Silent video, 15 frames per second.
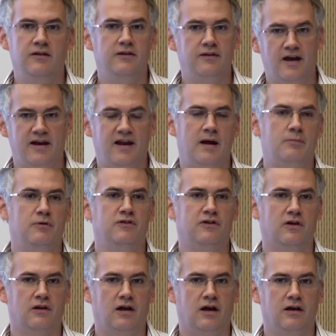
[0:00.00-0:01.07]
That happens
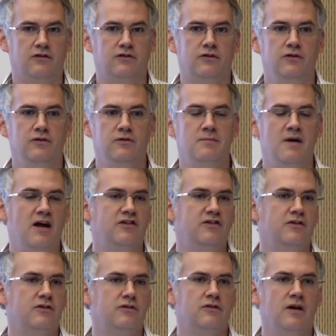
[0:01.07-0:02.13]
online. So you
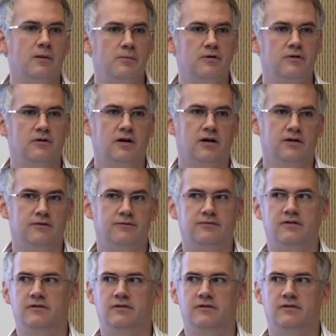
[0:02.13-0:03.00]
imagine there's a number of